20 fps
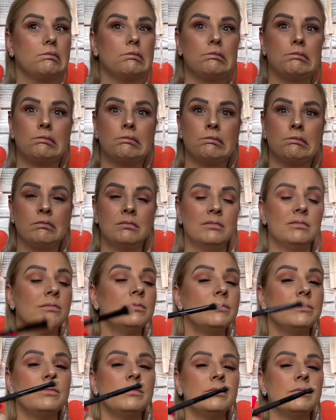
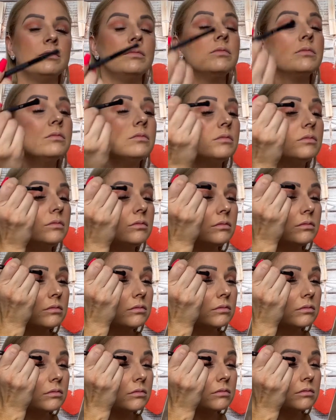
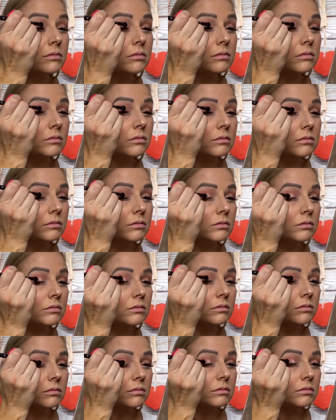
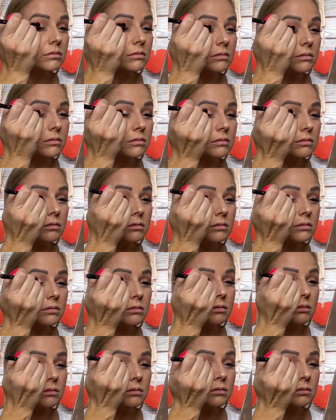
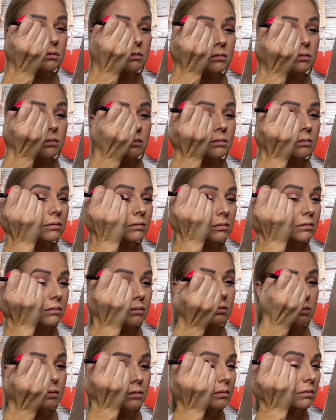
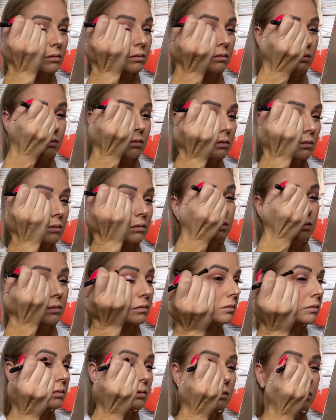
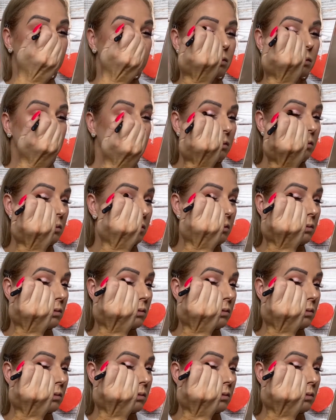No one is speaking in this clip.